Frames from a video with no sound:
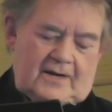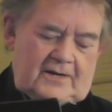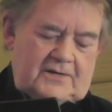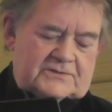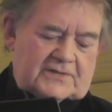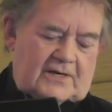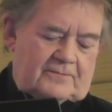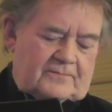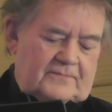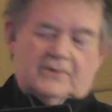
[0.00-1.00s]
is
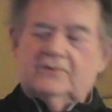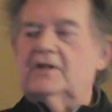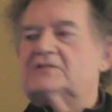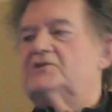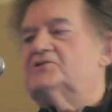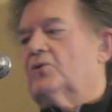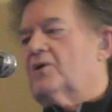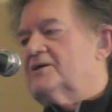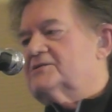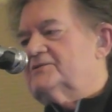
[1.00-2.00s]
um, Leslie
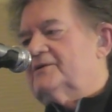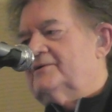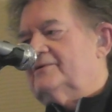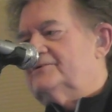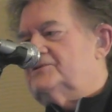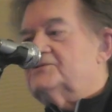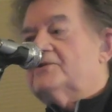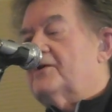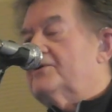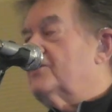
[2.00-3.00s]
Torres, and she's
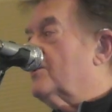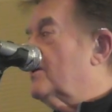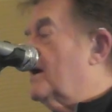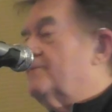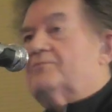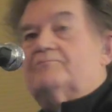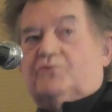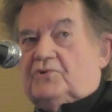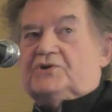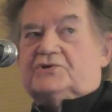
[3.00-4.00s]
not here, I'm
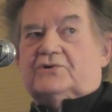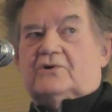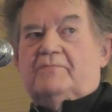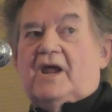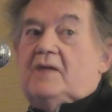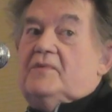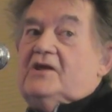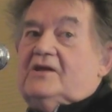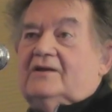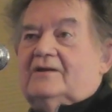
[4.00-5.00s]
pretty sure. Maybe?